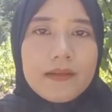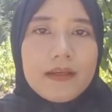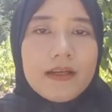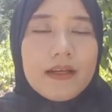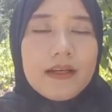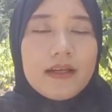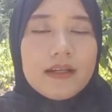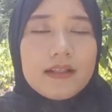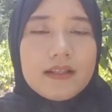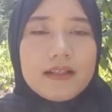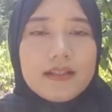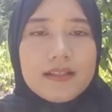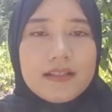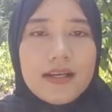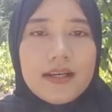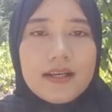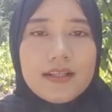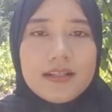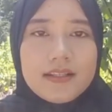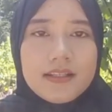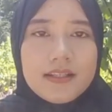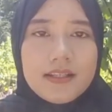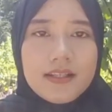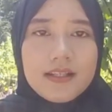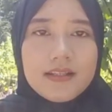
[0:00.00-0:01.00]

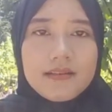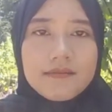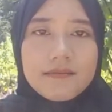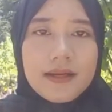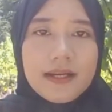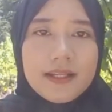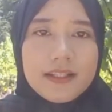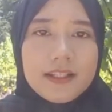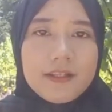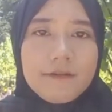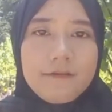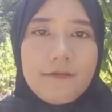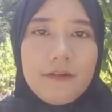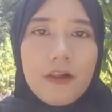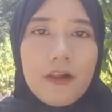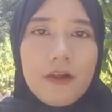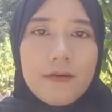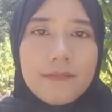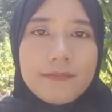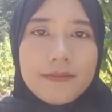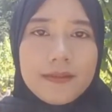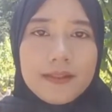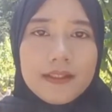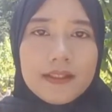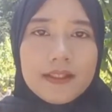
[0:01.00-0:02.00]
researching by
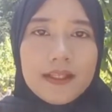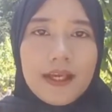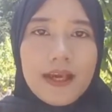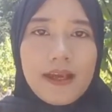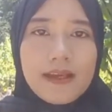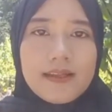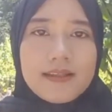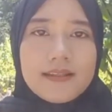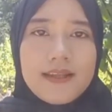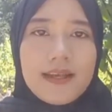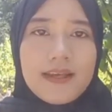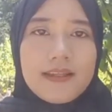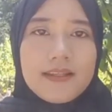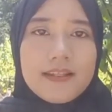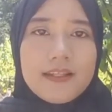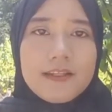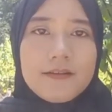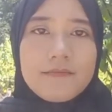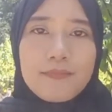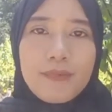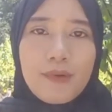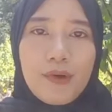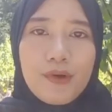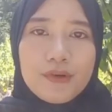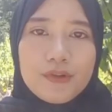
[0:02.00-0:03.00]
developing existing
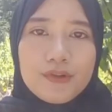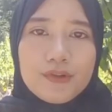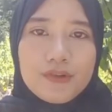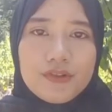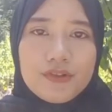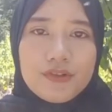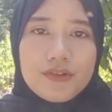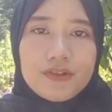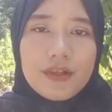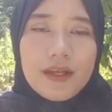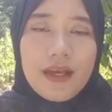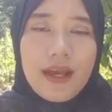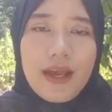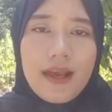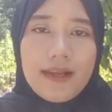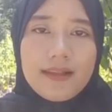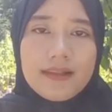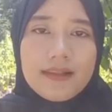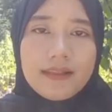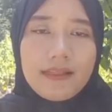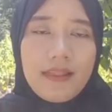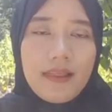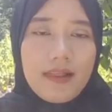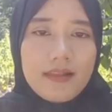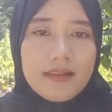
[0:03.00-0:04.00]
products
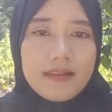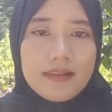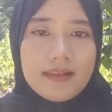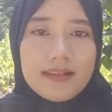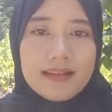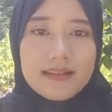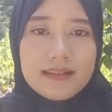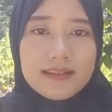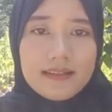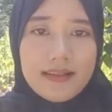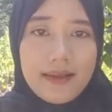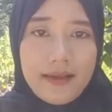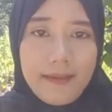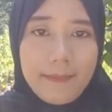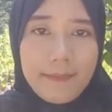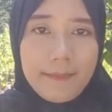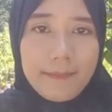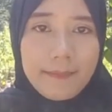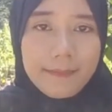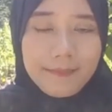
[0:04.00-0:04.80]
and testing them.